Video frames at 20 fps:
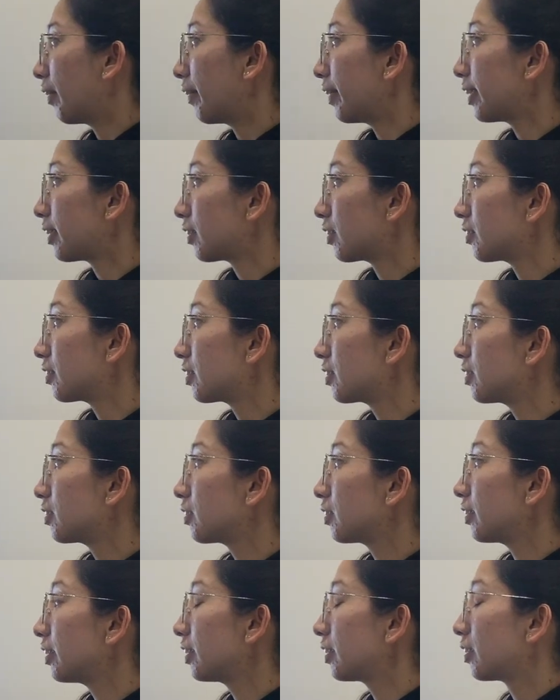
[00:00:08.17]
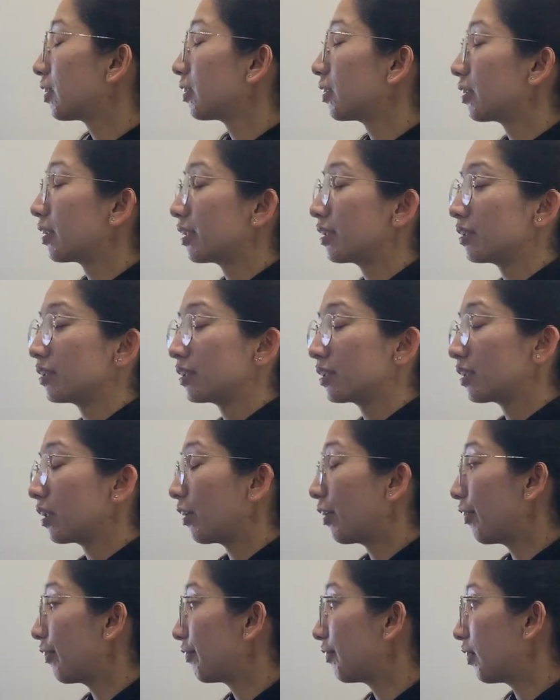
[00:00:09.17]
It contains
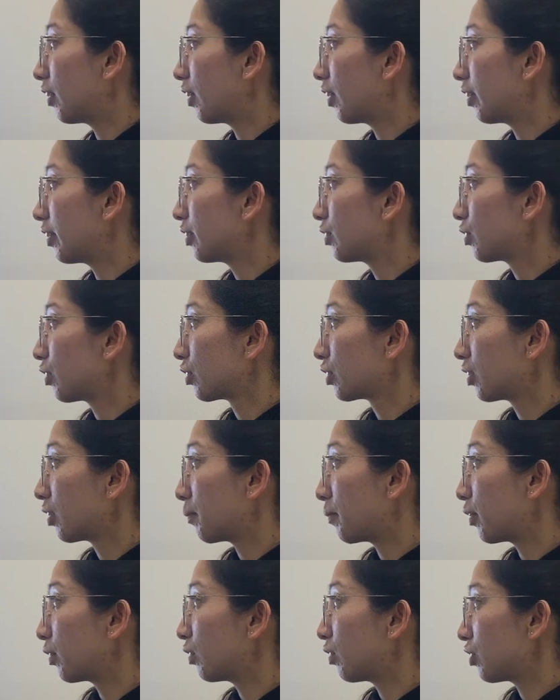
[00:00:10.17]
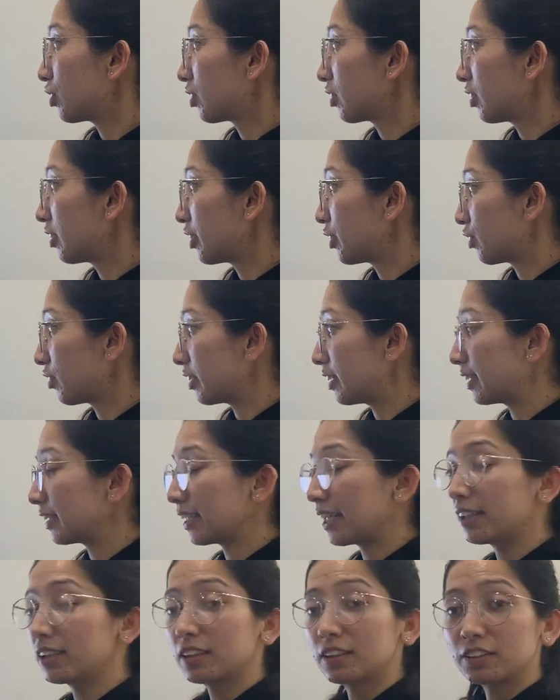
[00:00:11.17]
of introduction about logical network
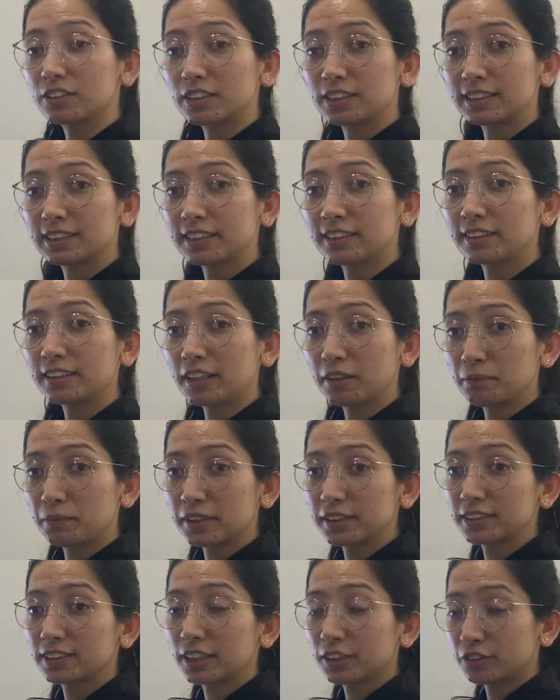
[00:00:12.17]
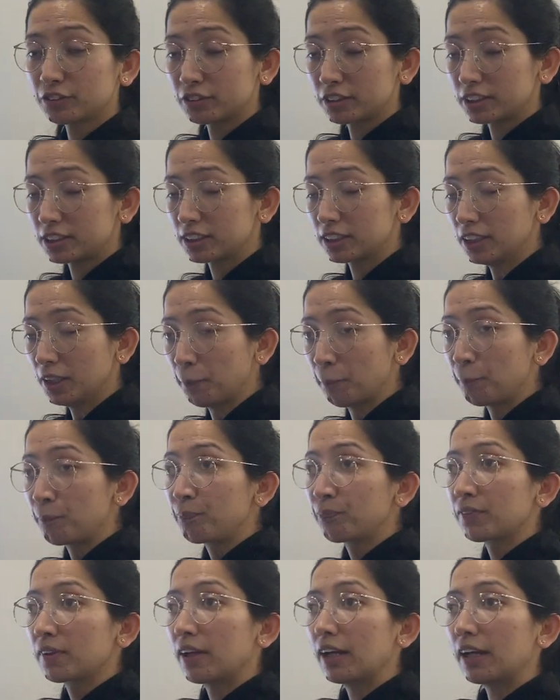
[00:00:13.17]
design, addressing naming, security,
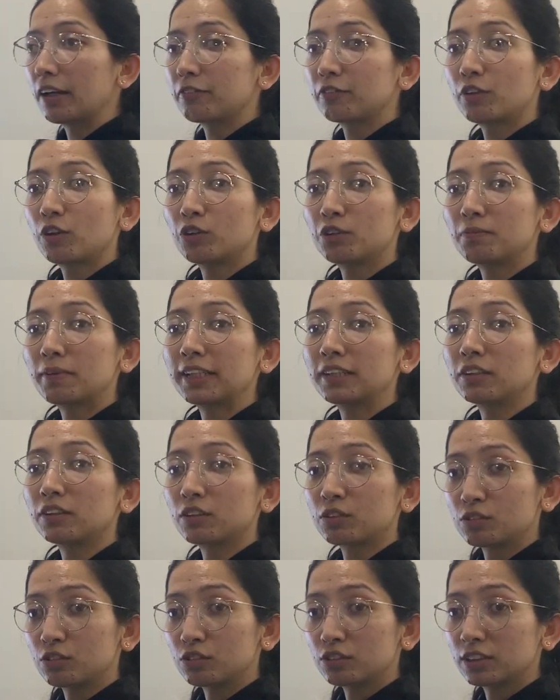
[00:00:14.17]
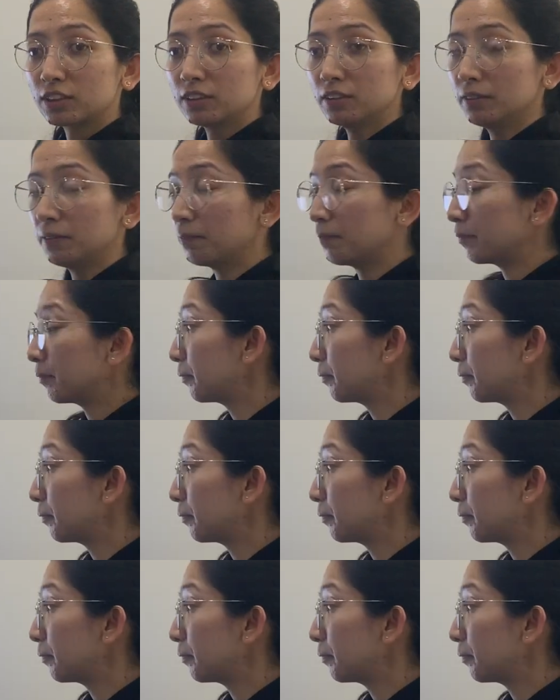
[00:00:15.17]
and followed by the conclusion.